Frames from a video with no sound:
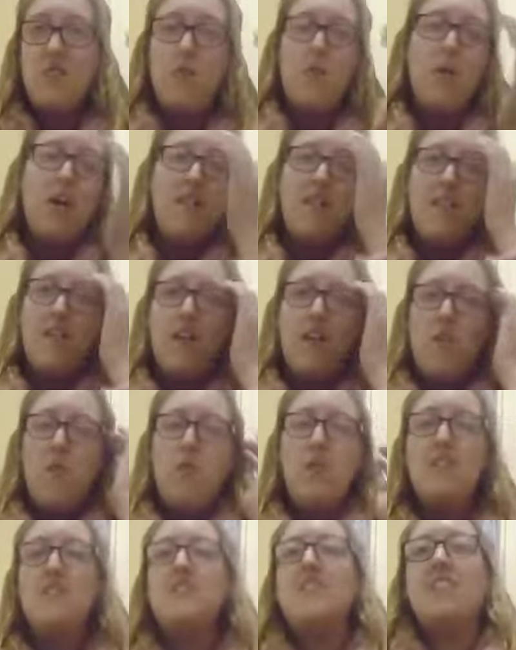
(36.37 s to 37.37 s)
why
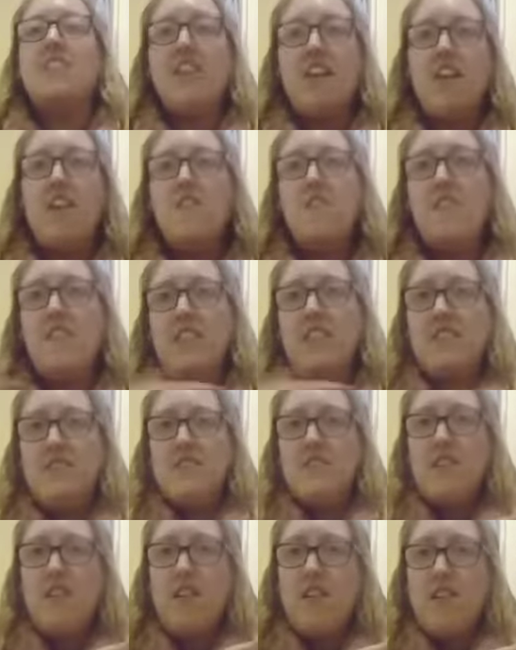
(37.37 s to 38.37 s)
with oh, the COVID
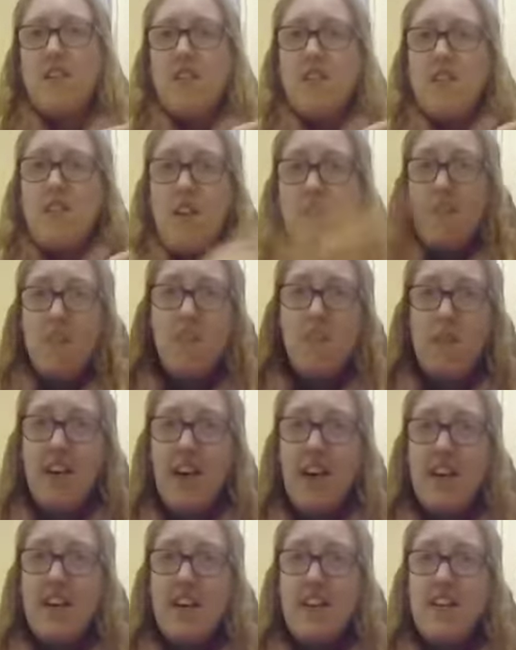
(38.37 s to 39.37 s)
go
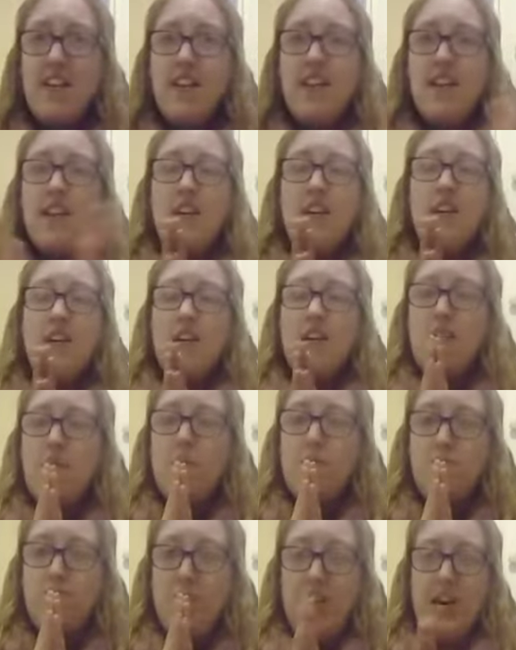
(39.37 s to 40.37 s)
away?
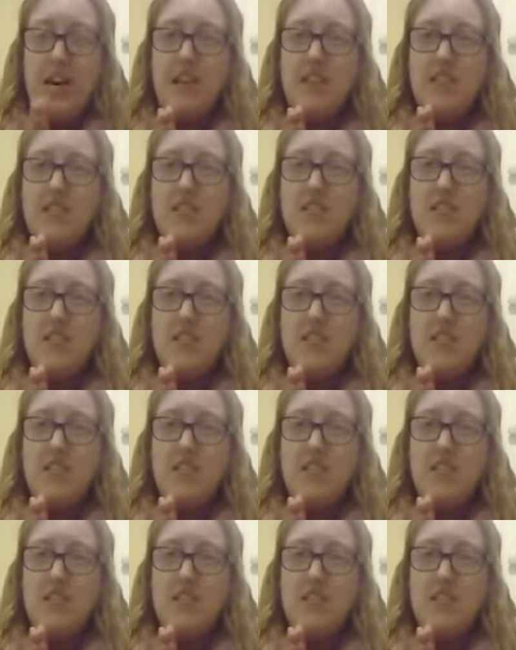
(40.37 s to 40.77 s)
But